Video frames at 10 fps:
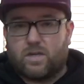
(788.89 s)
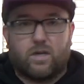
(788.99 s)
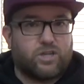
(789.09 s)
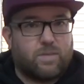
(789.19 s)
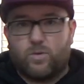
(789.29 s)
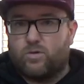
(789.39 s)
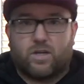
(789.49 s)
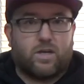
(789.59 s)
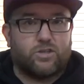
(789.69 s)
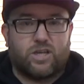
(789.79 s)
car shampoos are
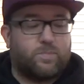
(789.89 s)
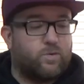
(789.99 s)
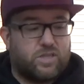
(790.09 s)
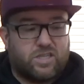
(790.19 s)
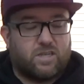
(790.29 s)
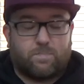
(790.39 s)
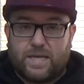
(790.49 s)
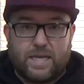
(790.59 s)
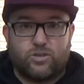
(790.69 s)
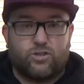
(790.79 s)
car shampoos. This is a
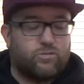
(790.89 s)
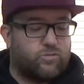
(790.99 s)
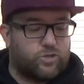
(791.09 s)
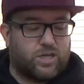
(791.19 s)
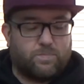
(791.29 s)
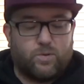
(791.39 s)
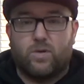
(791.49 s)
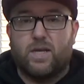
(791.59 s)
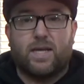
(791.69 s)
pH neutral shampoo.